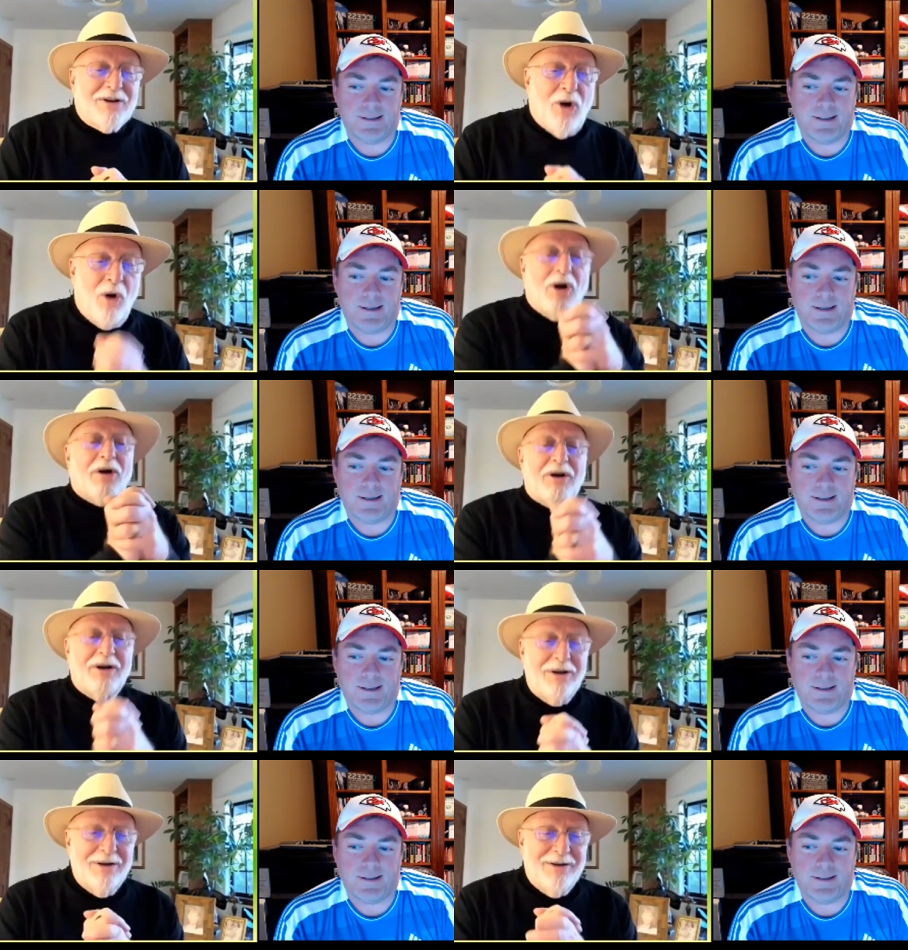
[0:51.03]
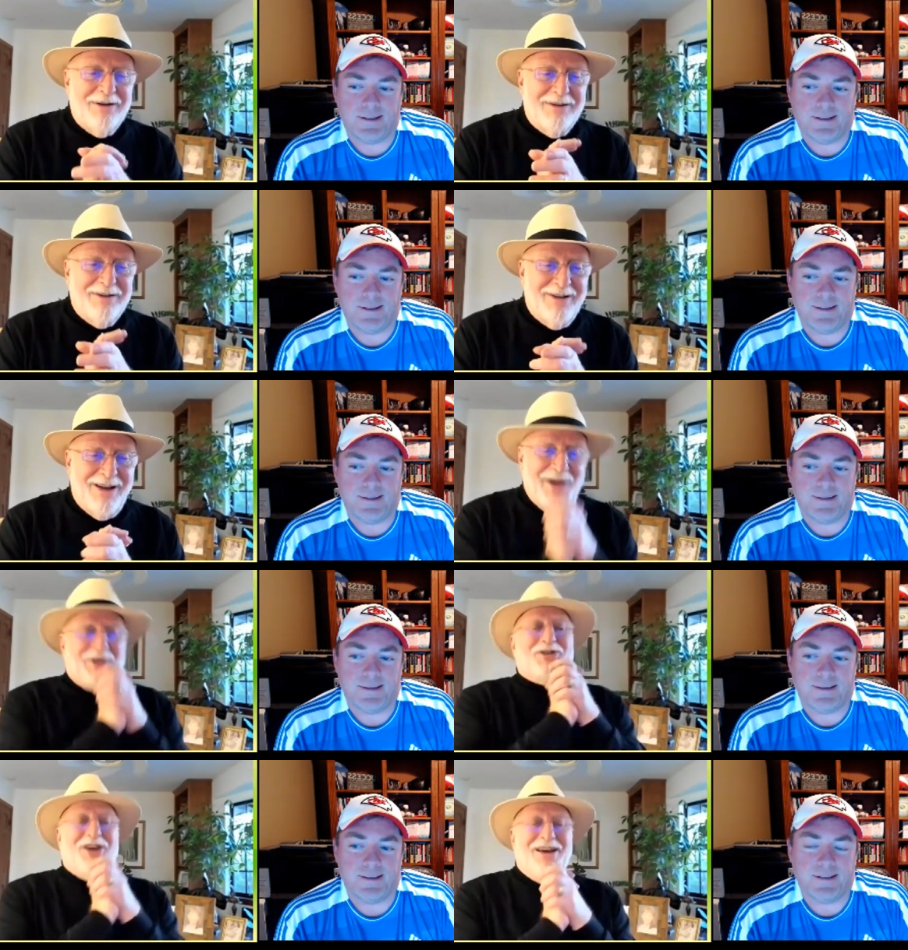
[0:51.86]
Speaker 1: Korn
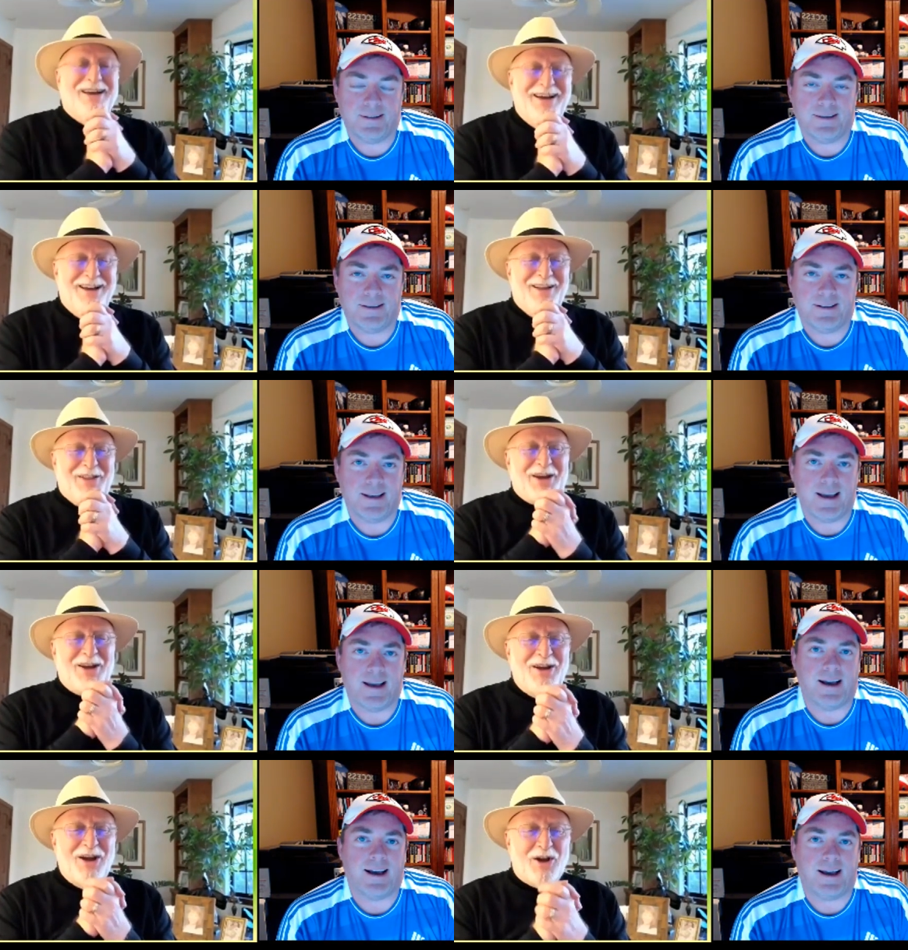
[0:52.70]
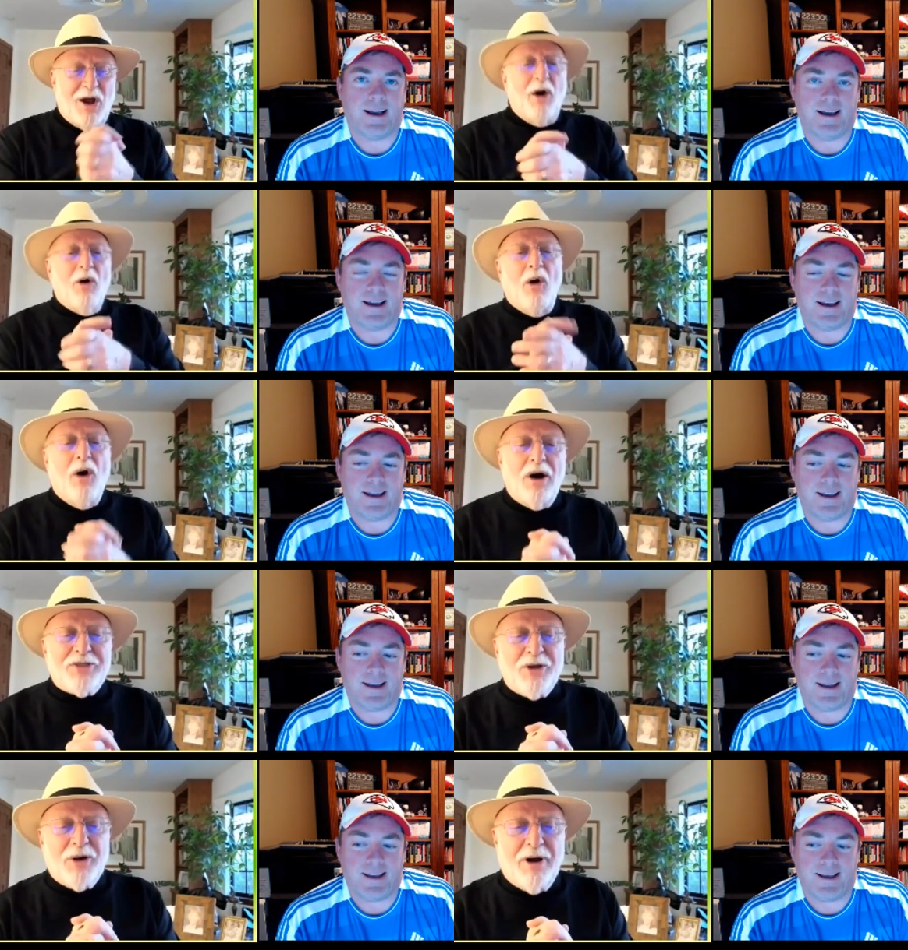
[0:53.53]
is the
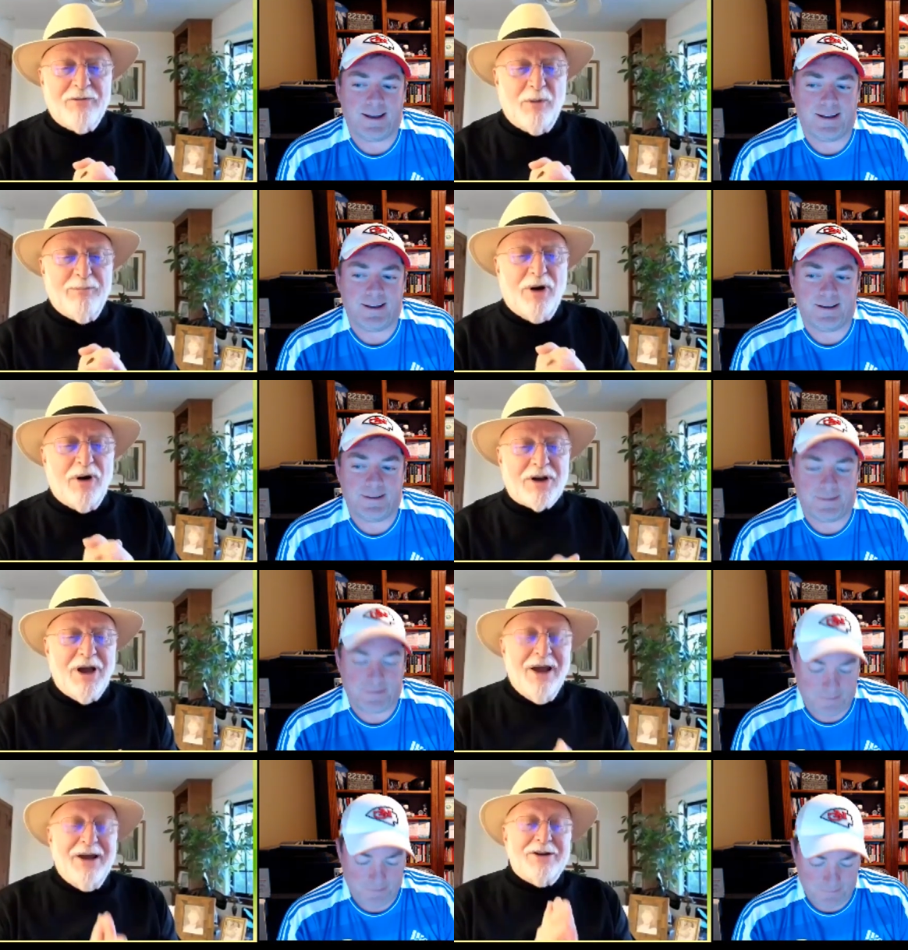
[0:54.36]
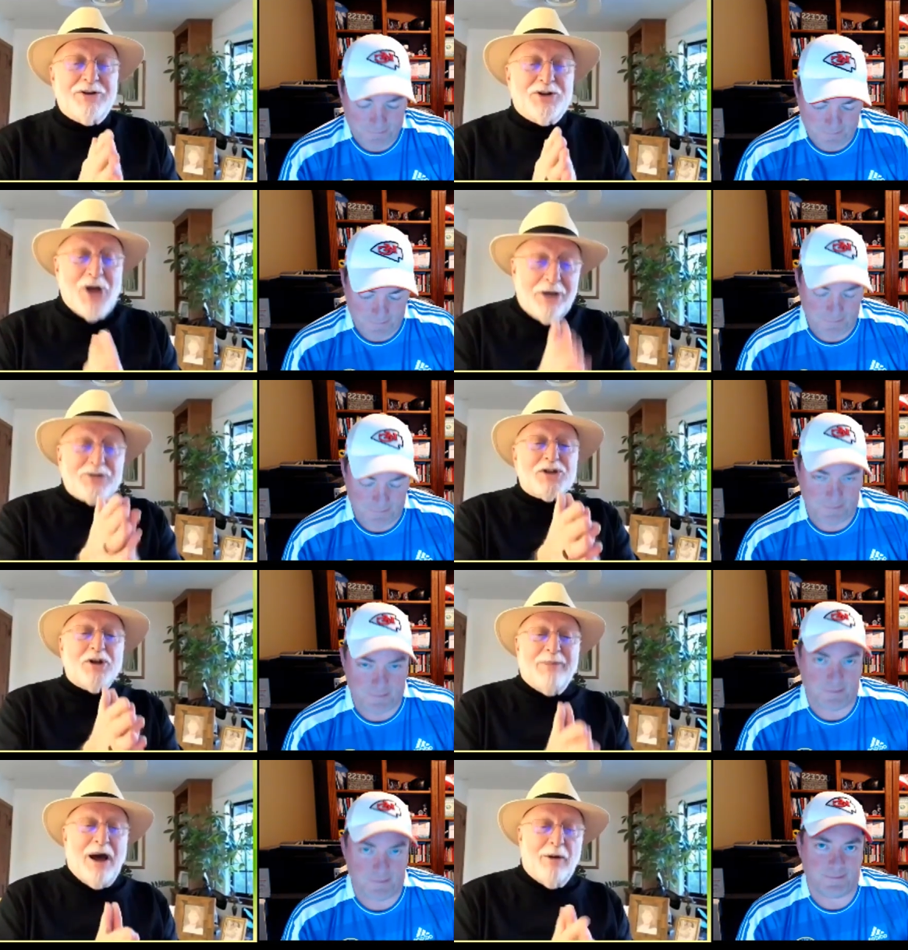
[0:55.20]
co-author of a book
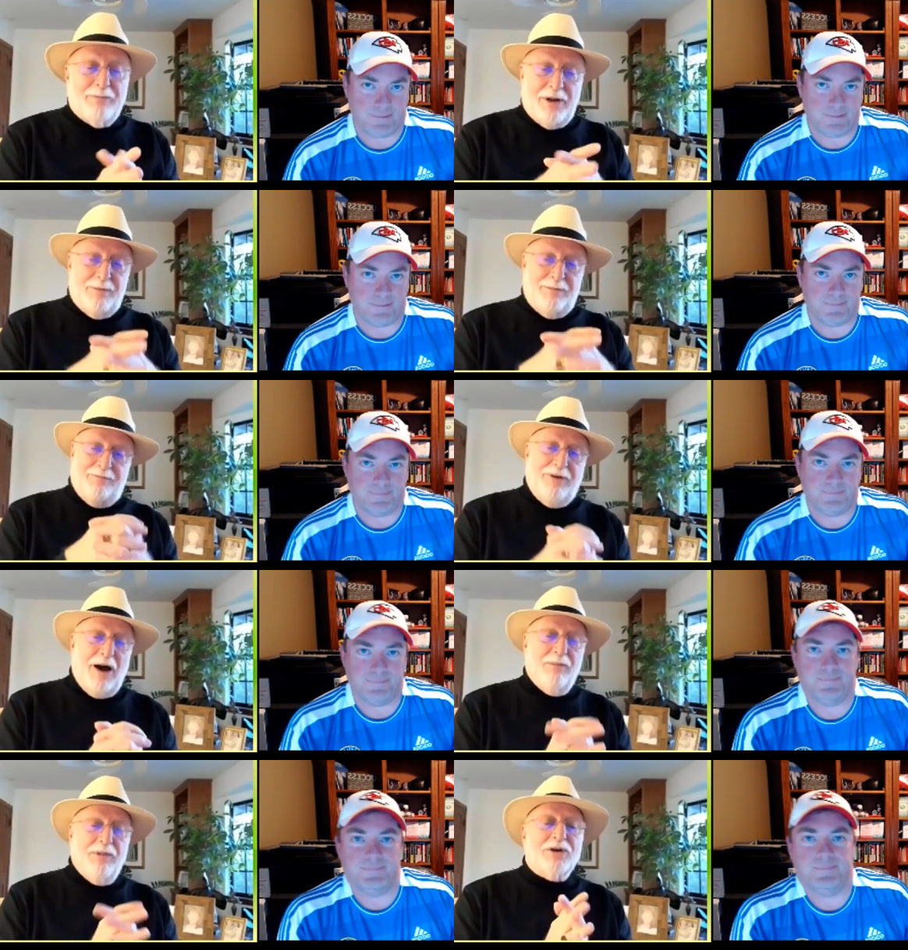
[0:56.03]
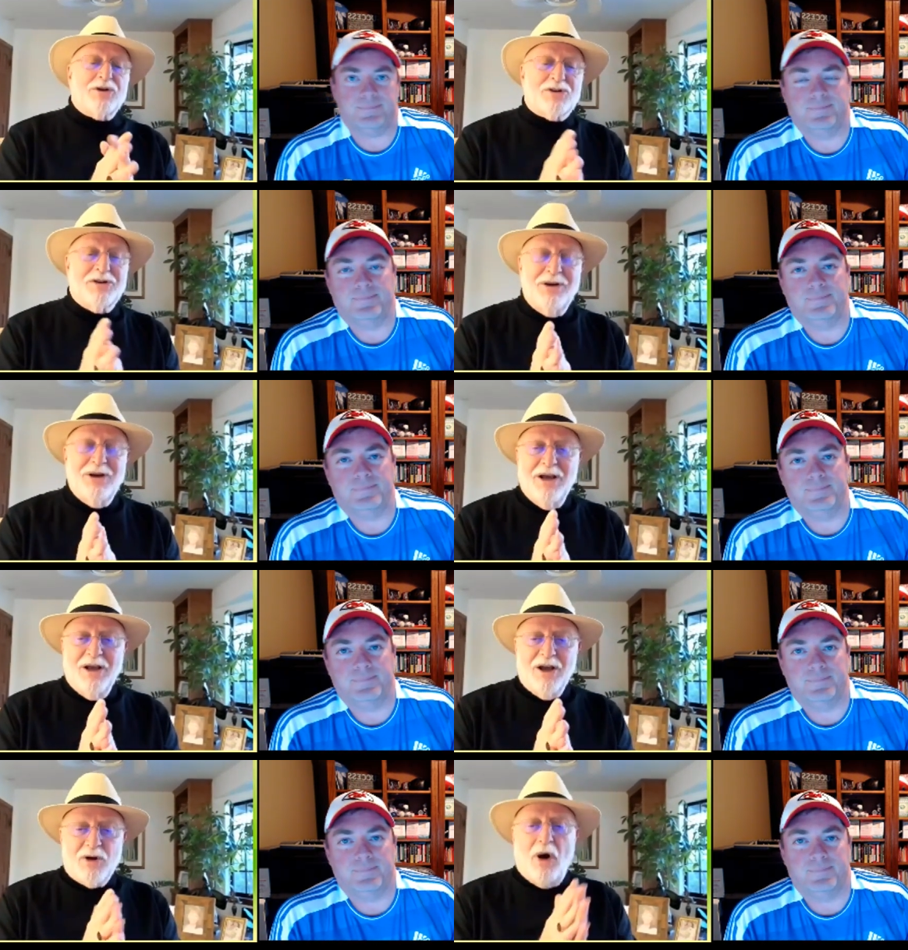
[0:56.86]
just about be published
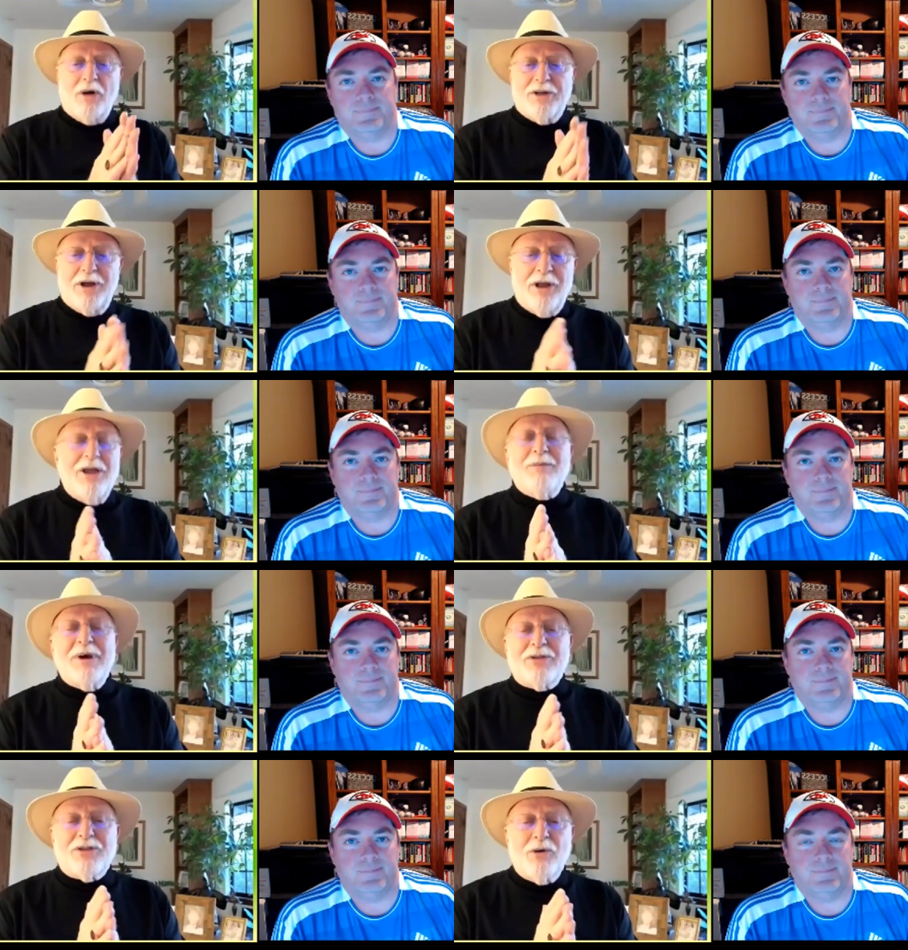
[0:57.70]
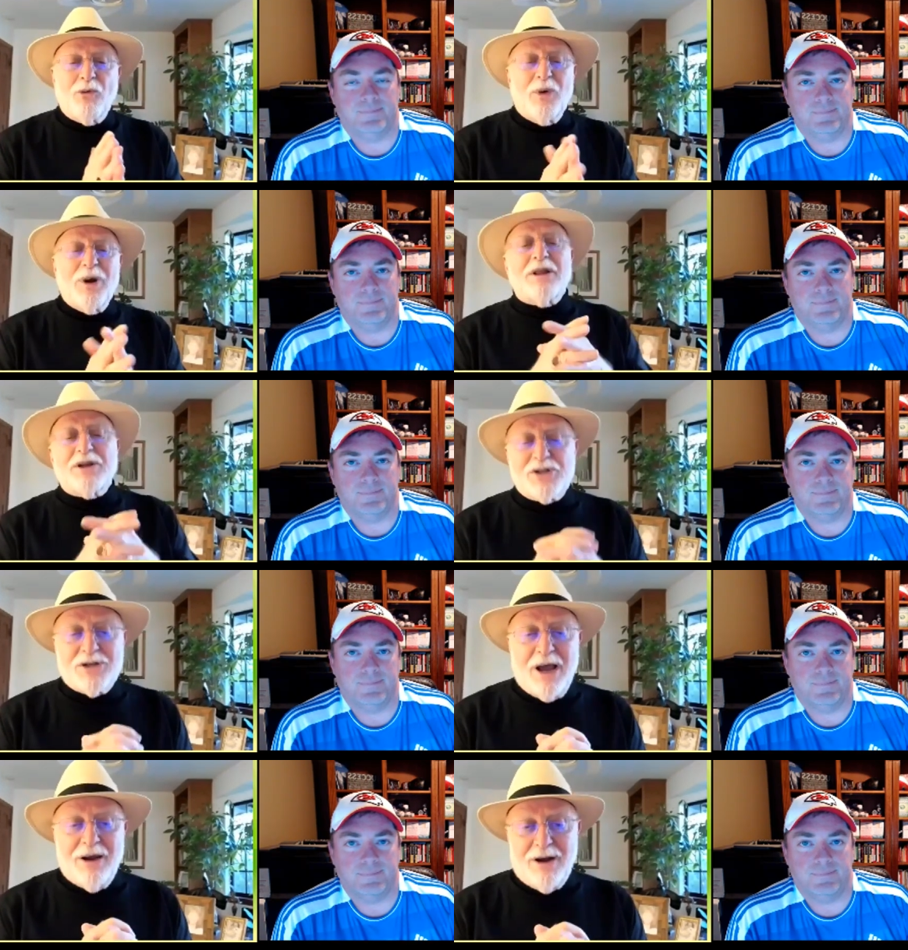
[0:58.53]
called The E-Myth Real
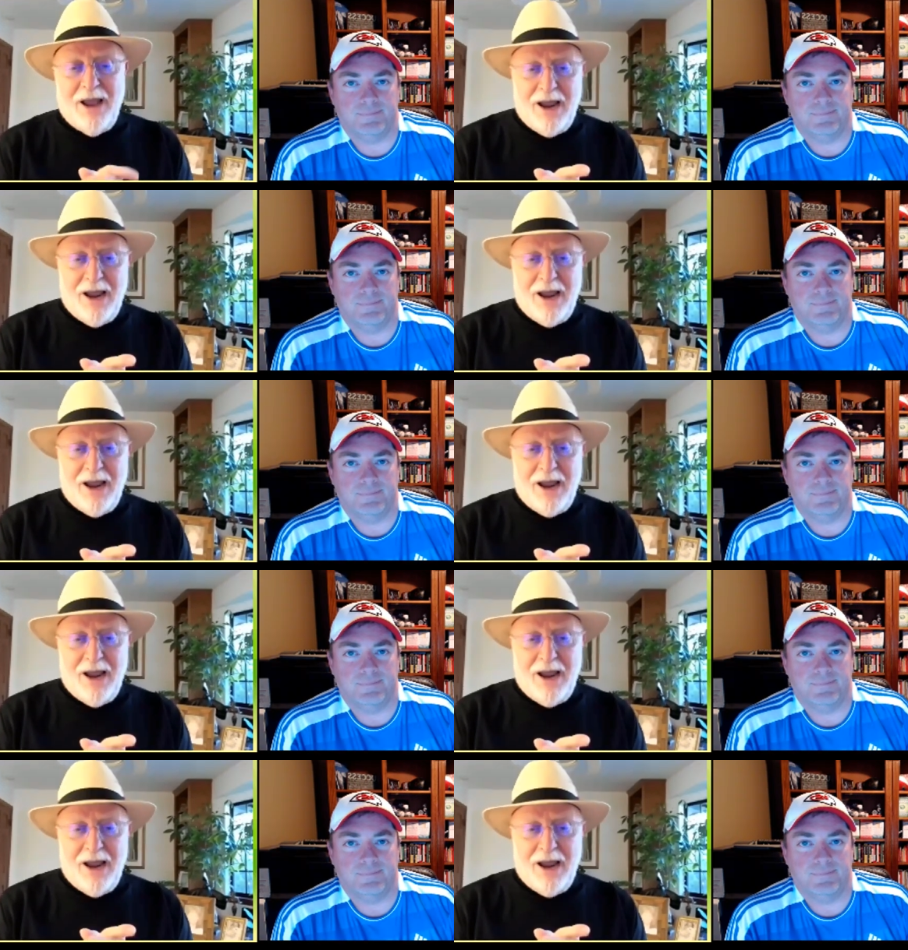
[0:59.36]
Estate